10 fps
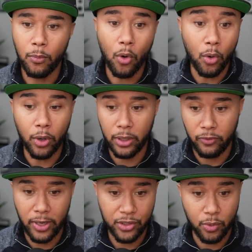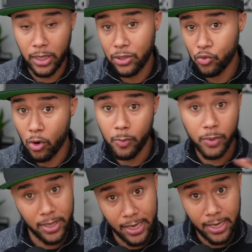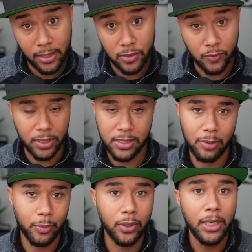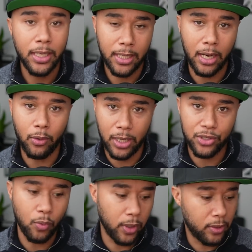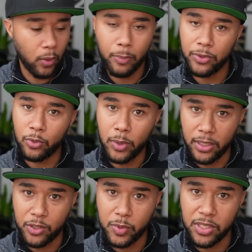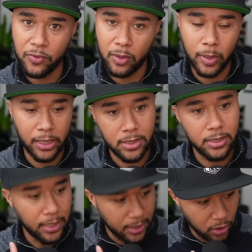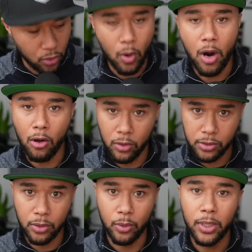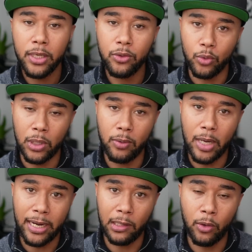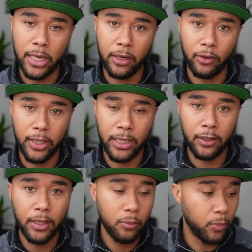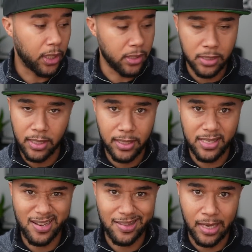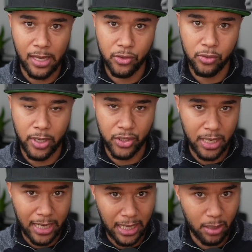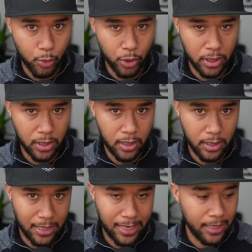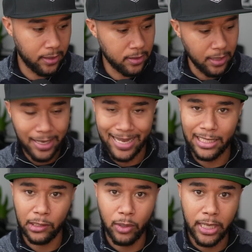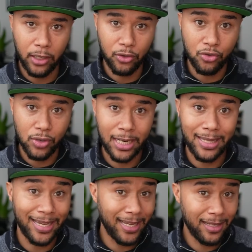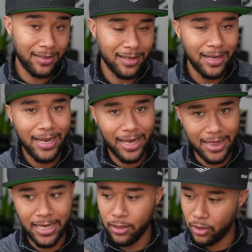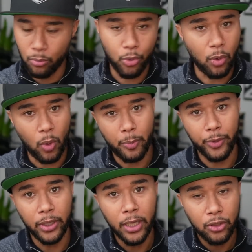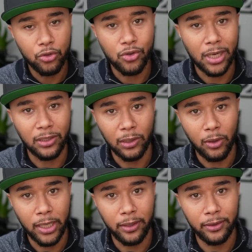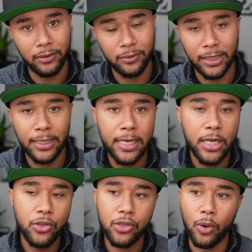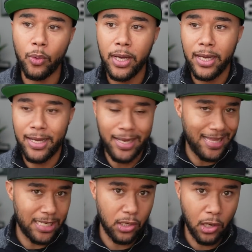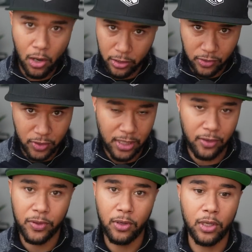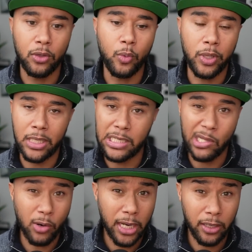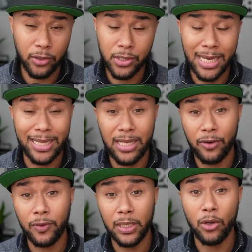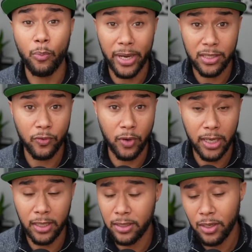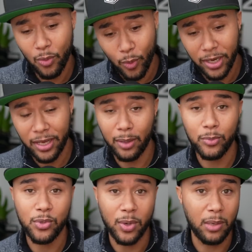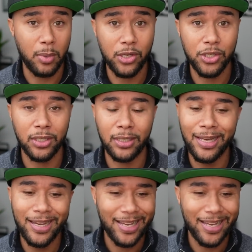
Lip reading: Or if you actually want to swap hands, for example, now you actually want the weapon to be in a specific place, you will also do add a locator there, because there's nothing else to actually kind of like put in the hand, get the locator to track the hand, and then you can put a weapon to track the locator, right? So there's lots of stuff that you can do with this. Locators are definitely your best friend when it comes to animation.